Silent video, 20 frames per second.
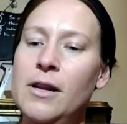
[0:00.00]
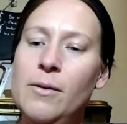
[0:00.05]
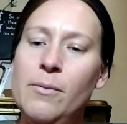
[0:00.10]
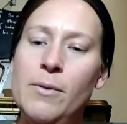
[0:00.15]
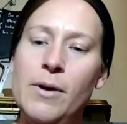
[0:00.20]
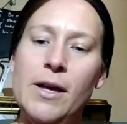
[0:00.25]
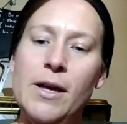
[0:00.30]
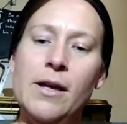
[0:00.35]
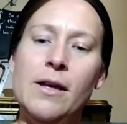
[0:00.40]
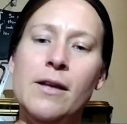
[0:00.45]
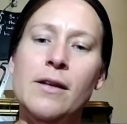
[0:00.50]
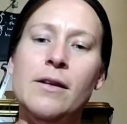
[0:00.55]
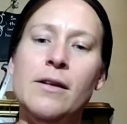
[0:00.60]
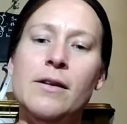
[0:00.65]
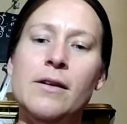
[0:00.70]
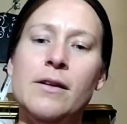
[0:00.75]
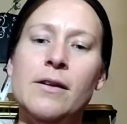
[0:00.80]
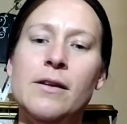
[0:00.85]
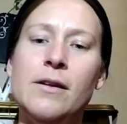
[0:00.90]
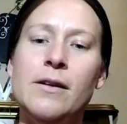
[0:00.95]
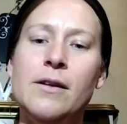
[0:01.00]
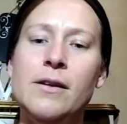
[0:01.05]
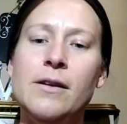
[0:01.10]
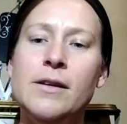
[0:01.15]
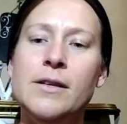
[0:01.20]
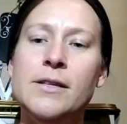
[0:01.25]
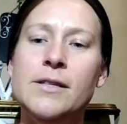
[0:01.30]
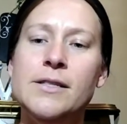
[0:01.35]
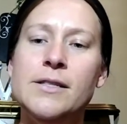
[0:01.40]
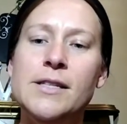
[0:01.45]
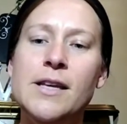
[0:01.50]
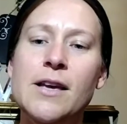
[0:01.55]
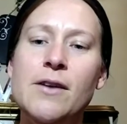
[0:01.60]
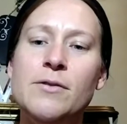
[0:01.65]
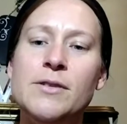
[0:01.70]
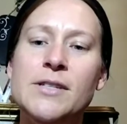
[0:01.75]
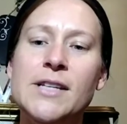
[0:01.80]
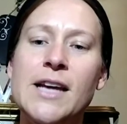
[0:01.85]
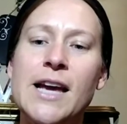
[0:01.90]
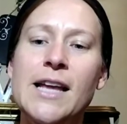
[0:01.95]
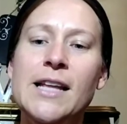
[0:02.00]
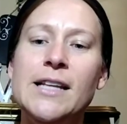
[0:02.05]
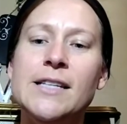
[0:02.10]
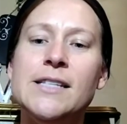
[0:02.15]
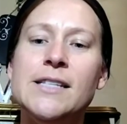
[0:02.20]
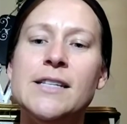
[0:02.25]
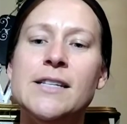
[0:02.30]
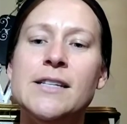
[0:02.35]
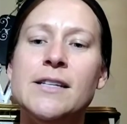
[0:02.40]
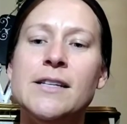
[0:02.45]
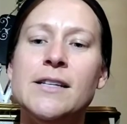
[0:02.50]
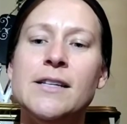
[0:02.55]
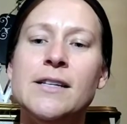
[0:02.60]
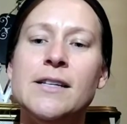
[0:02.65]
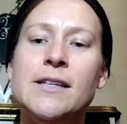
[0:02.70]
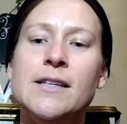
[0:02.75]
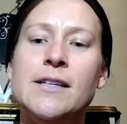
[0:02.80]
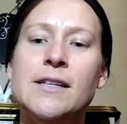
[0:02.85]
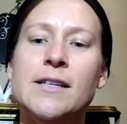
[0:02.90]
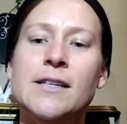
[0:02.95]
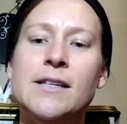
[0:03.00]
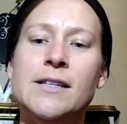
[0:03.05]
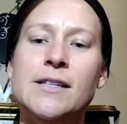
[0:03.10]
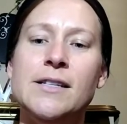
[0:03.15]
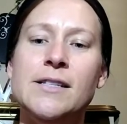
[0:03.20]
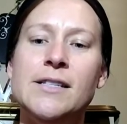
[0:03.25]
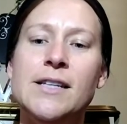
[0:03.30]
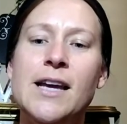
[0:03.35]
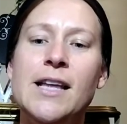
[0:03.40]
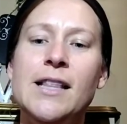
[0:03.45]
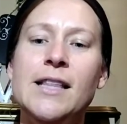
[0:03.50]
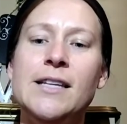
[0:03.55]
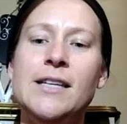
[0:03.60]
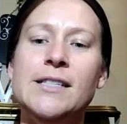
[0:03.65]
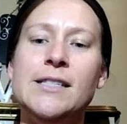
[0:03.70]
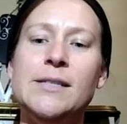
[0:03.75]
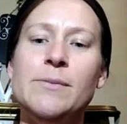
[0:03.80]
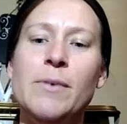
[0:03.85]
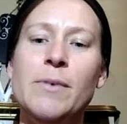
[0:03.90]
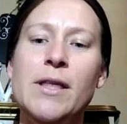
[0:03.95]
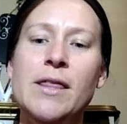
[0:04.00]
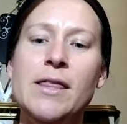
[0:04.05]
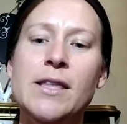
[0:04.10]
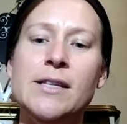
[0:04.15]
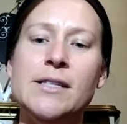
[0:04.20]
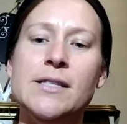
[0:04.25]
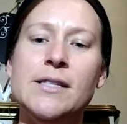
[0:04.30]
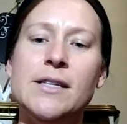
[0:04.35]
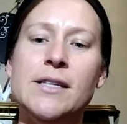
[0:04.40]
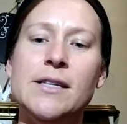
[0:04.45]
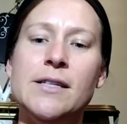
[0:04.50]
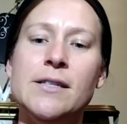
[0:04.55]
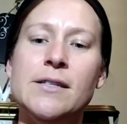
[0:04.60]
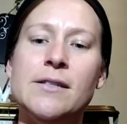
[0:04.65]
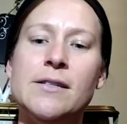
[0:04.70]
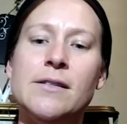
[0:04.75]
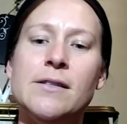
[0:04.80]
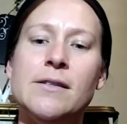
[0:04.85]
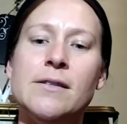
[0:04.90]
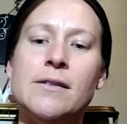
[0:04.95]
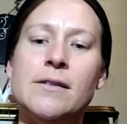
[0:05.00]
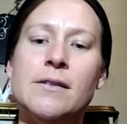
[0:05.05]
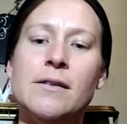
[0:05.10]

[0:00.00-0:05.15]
Anyway, see how tight, tightly spun this is.